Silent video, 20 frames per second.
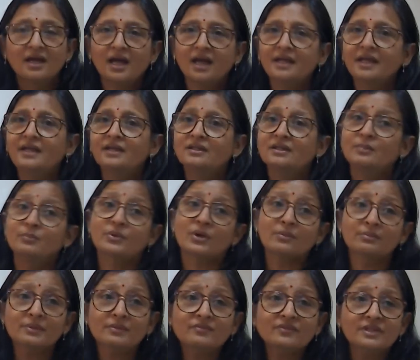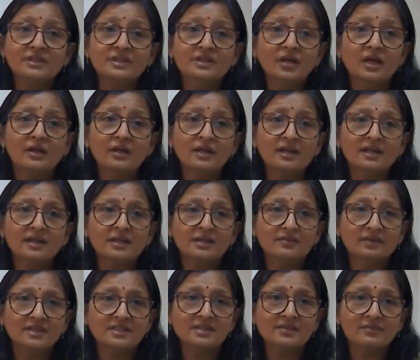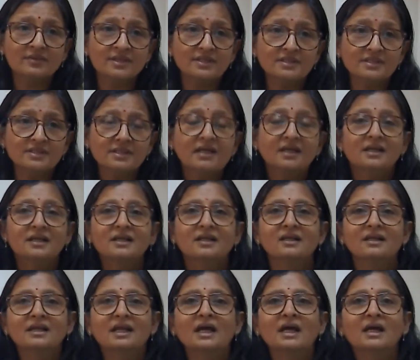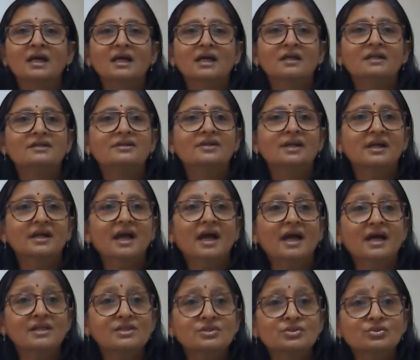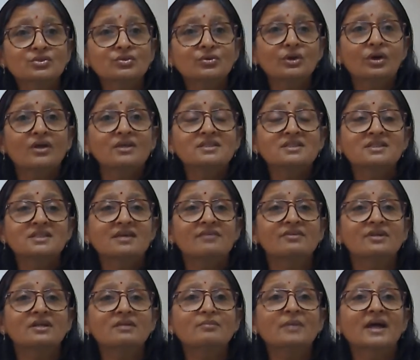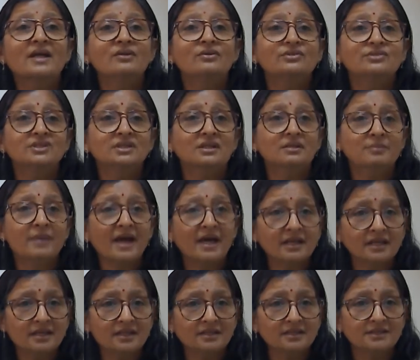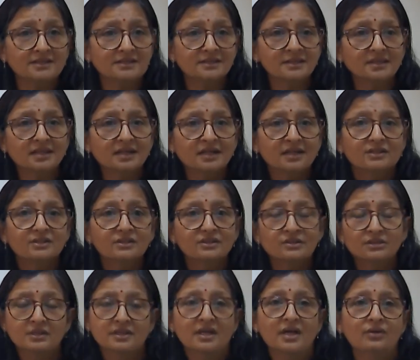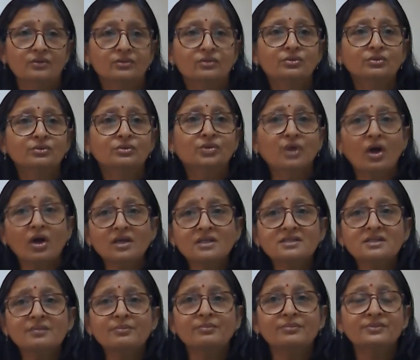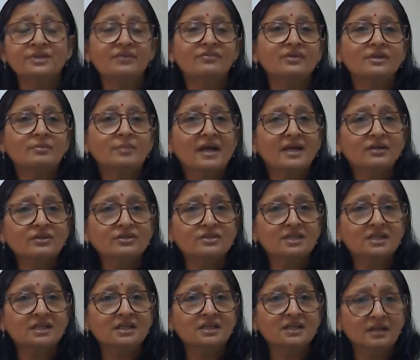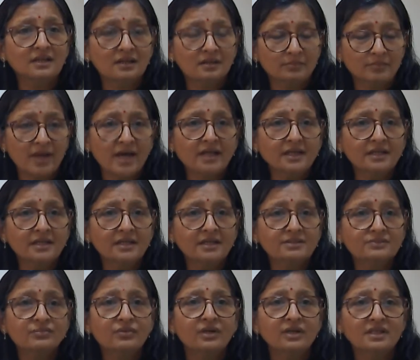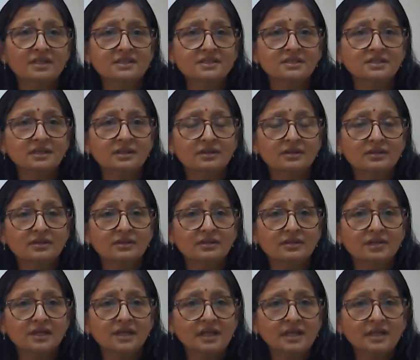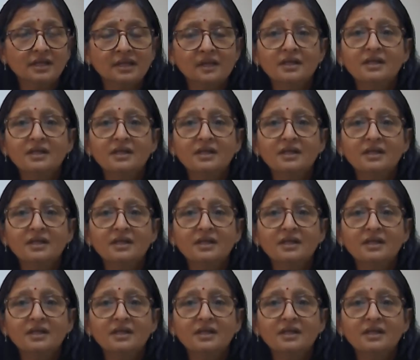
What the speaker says: Again, the problem with the non-invasive is drug has to cross several biological barriers. Now, to cross the several biological barriers, what is the need?